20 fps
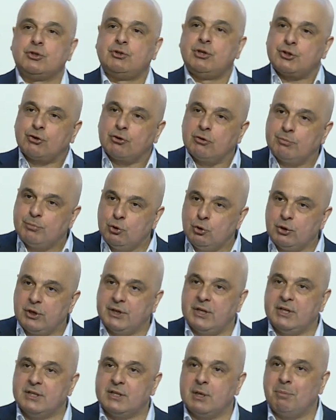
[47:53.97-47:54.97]

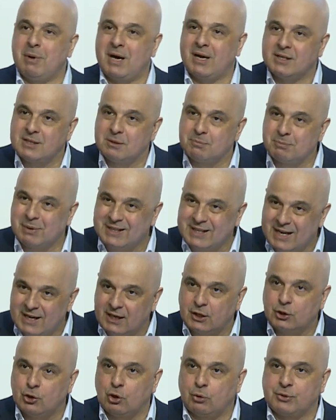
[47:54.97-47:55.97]
distributed in the
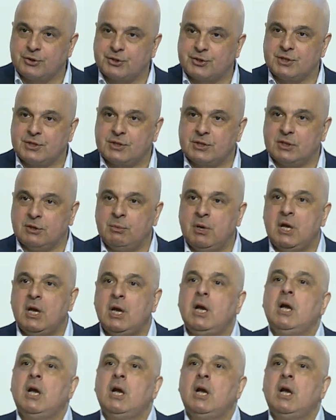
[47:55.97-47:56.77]
parasympathetic nervous system,